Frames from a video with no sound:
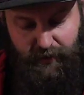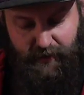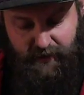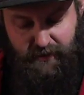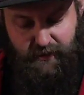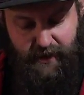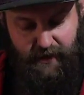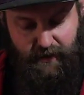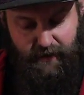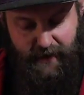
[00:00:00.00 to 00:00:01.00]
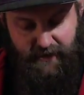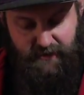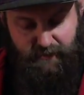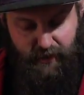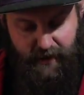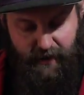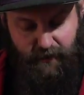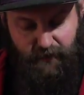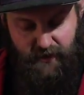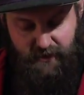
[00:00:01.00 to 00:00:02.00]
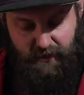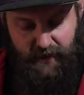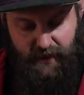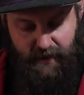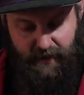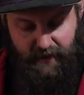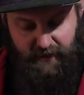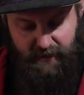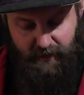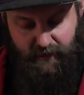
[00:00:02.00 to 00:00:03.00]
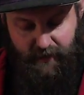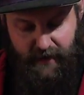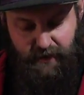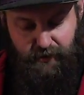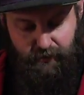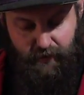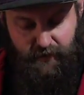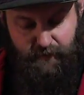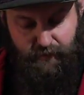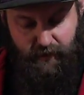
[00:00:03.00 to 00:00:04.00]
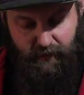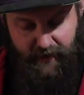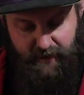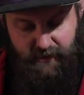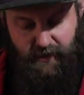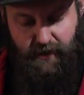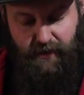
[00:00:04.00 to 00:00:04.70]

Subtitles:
I knew that as my artificially accelerated growth progressed,